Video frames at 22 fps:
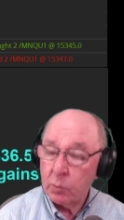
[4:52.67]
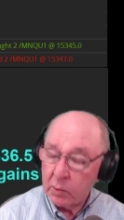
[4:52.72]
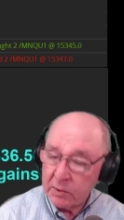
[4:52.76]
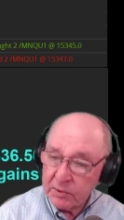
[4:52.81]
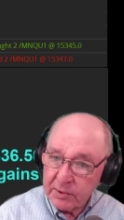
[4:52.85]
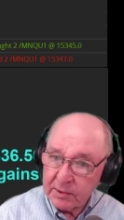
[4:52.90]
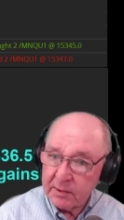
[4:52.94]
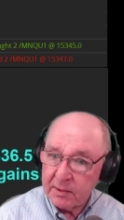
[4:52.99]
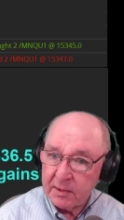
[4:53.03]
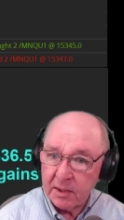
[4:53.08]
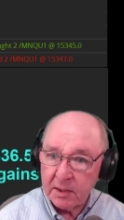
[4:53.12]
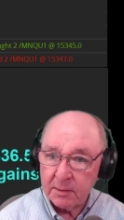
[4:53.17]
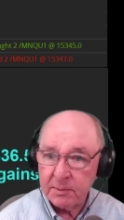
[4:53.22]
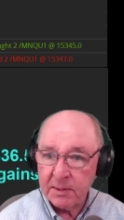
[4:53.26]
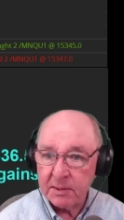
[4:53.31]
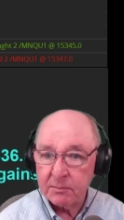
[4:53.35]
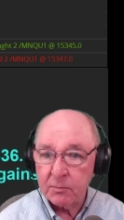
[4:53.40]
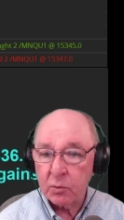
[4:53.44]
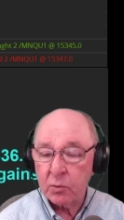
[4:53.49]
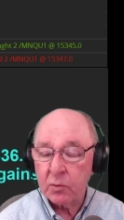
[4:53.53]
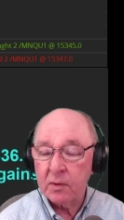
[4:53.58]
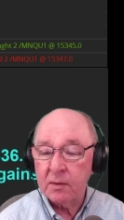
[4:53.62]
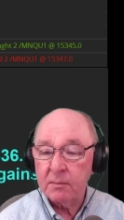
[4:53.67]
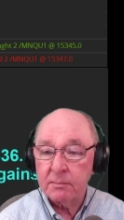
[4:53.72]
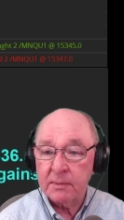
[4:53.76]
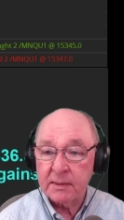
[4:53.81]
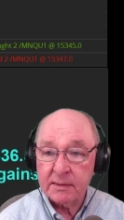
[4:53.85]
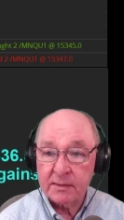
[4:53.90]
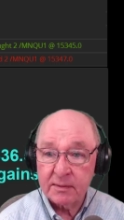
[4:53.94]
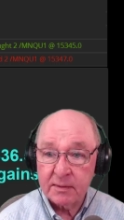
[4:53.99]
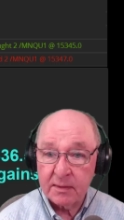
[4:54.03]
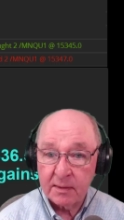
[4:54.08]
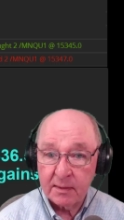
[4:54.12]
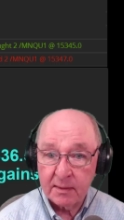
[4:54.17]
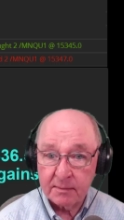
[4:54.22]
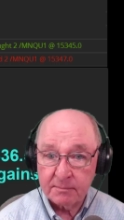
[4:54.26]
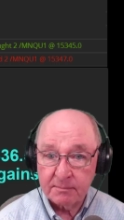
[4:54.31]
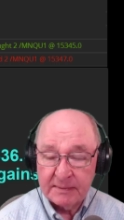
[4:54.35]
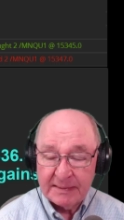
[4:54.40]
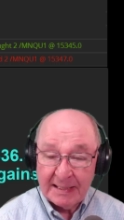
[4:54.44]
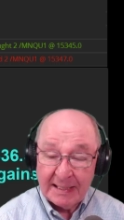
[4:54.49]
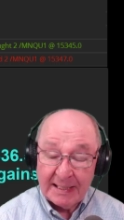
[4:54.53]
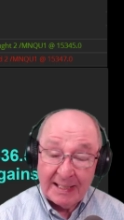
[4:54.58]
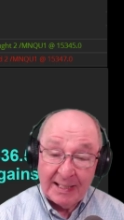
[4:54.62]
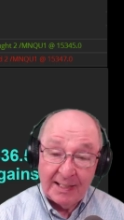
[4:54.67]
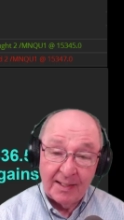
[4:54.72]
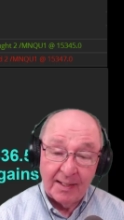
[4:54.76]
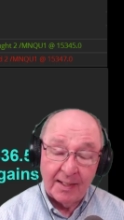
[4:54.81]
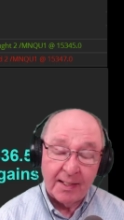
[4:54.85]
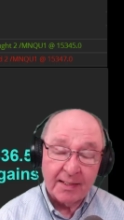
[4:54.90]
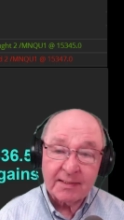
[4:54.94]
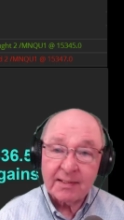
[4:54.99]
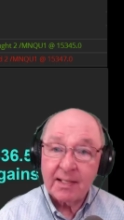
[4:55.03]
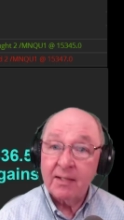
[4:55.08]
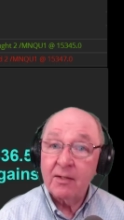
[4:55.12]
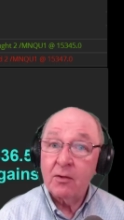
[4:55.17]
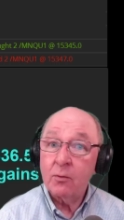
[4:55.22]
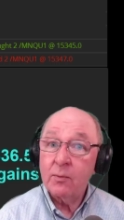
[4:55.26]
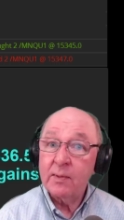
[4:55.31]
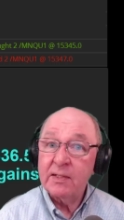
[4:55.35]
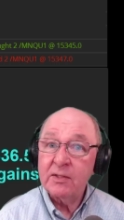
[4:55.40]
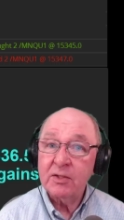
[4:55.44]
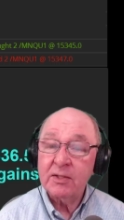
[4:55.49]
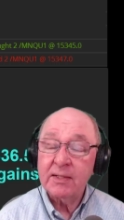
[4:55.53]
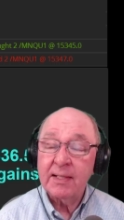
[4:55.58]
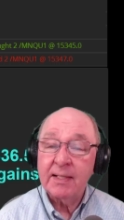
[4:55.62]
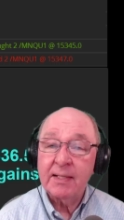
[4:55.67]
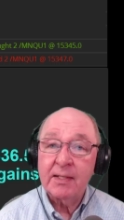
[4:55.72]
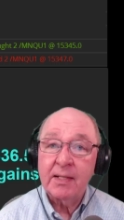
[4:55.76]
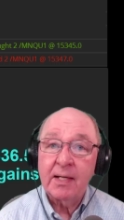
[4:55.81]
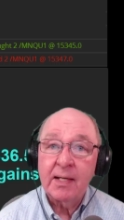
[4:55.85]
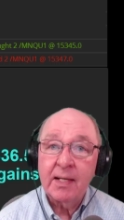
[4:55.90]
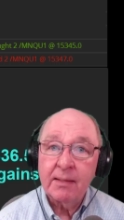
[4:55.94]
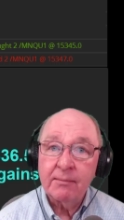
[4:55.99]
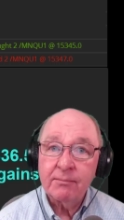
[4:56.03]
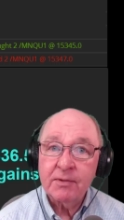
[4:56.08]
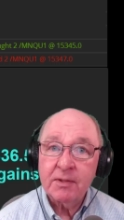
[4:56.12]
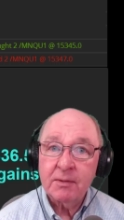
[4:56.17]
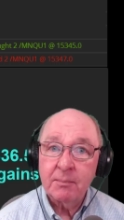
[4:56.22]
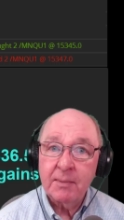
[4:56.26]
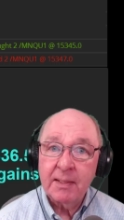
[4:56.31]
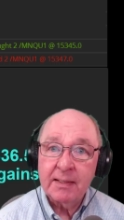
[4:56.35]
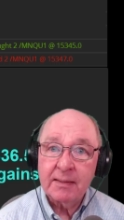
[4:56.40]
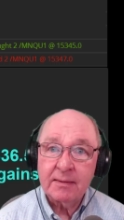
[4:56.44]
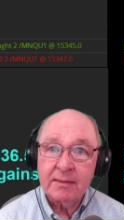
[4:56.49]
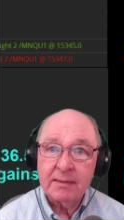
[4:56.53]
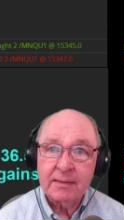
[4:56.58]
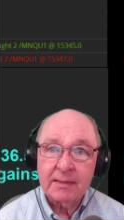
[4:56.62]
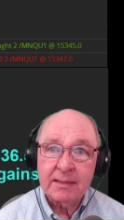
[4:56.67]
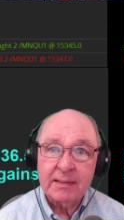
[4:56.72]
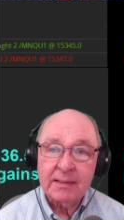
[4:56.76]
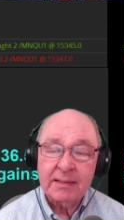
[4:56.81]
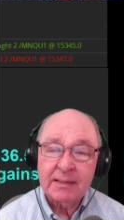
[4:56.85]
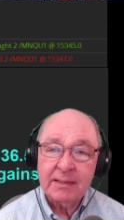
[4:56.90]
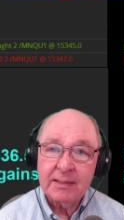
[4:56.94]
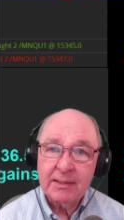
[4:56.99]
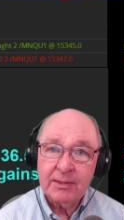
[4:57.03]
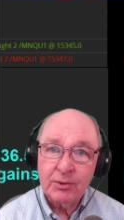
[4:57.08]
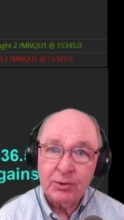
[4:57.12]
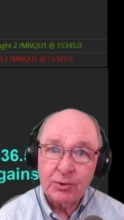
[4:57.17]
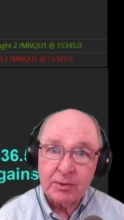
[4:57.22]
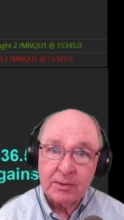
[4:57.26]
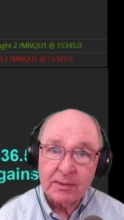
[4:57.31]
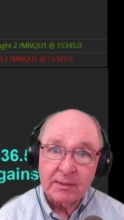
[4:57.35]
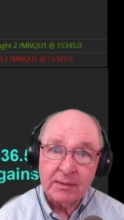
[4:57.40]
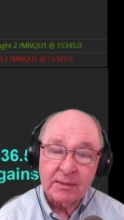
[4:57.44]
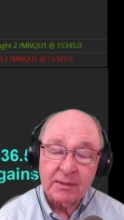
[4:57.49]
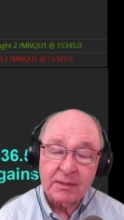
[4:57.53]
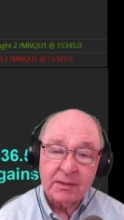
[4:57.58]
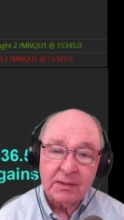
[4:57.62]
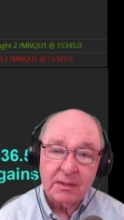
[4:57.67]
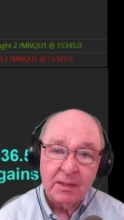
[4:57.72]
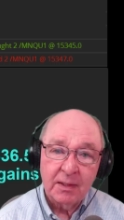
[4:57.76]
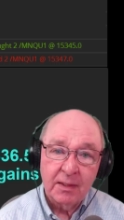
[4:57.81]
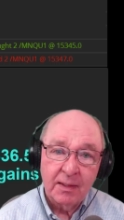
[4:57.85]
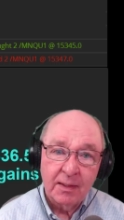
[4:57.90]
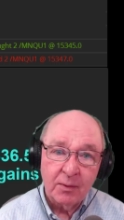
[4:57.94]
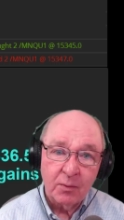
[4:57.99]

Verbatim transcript: Wish it could have been more, but as I always say, you have to make decisions